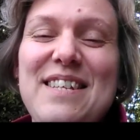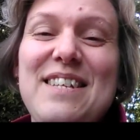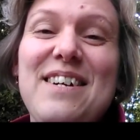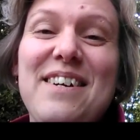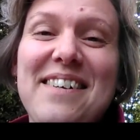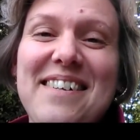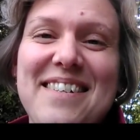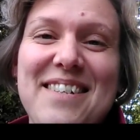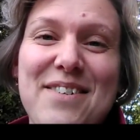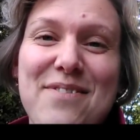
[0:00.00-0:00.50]
the
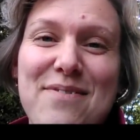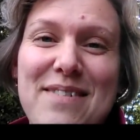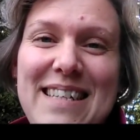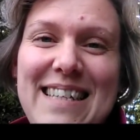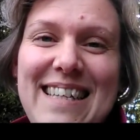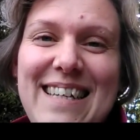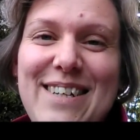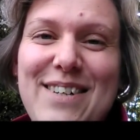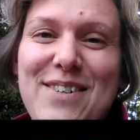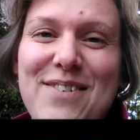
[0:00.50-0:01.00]
yarns are
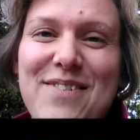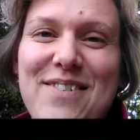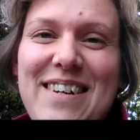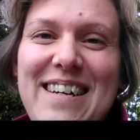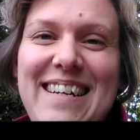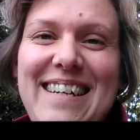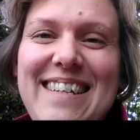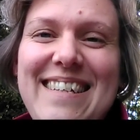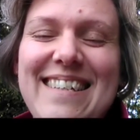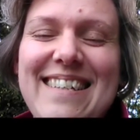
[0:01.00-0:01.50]
really
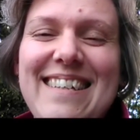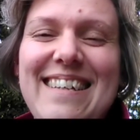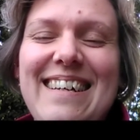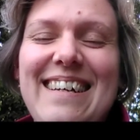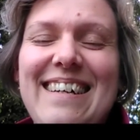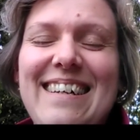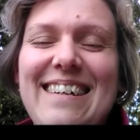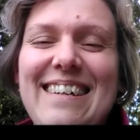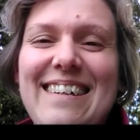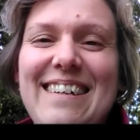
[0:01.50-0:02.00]
great.
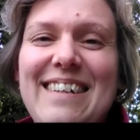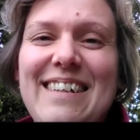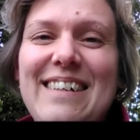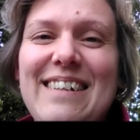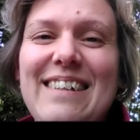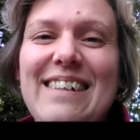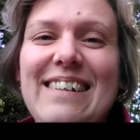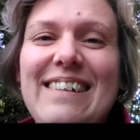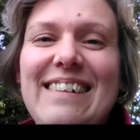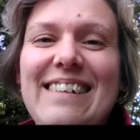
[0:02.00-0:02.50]

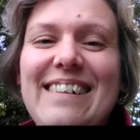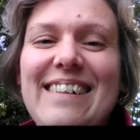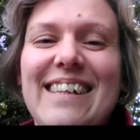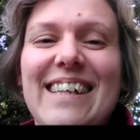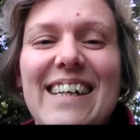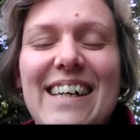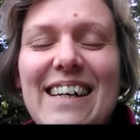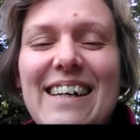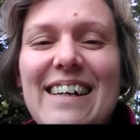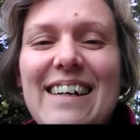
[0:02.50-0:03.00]
Uh,
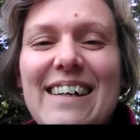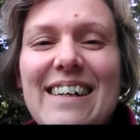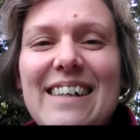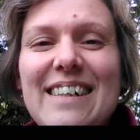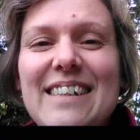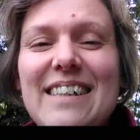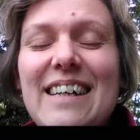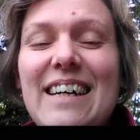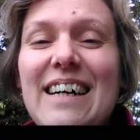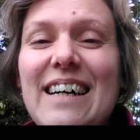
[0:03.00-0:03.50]

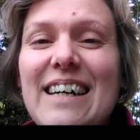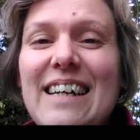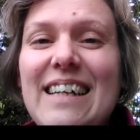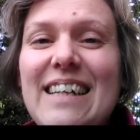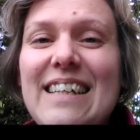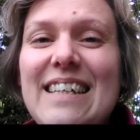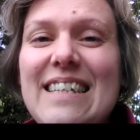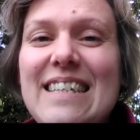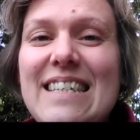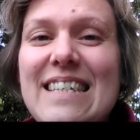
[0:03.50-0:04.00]
uh,
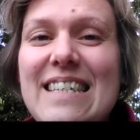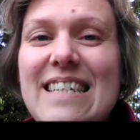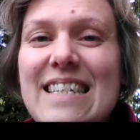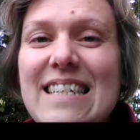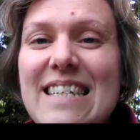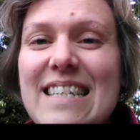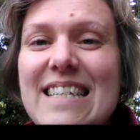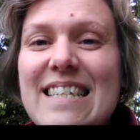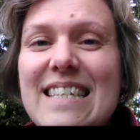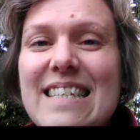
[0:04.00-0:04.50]
I
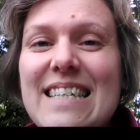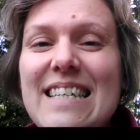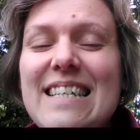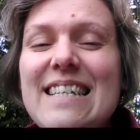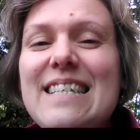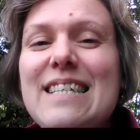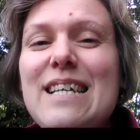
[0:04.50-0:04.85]
did see